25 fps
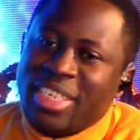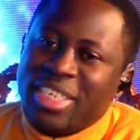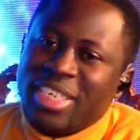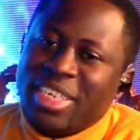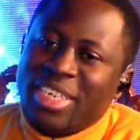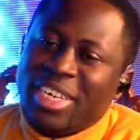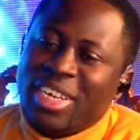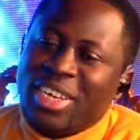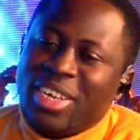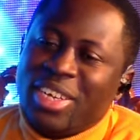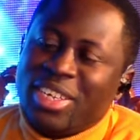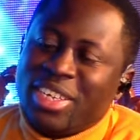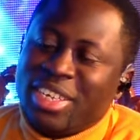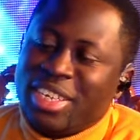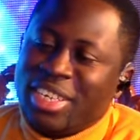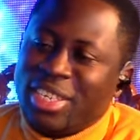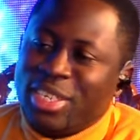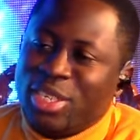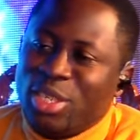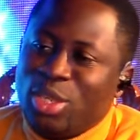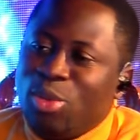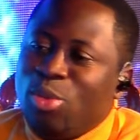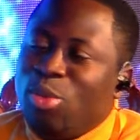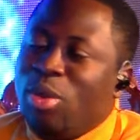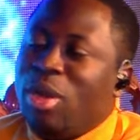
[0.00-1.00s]
Okay,
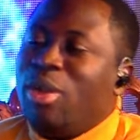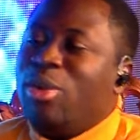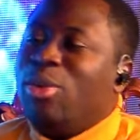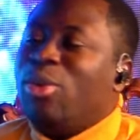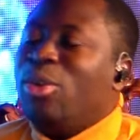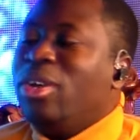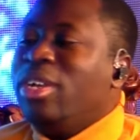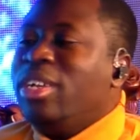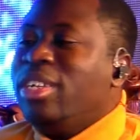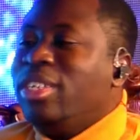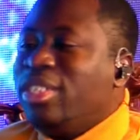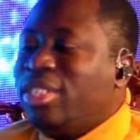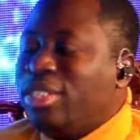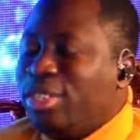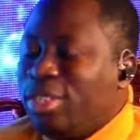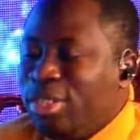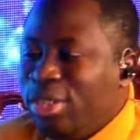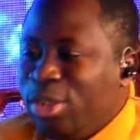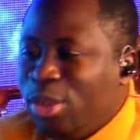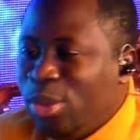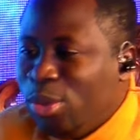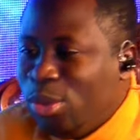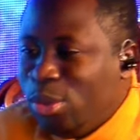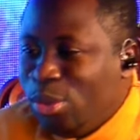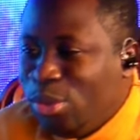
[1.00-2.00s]
you are going to
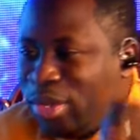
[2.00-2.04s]
know.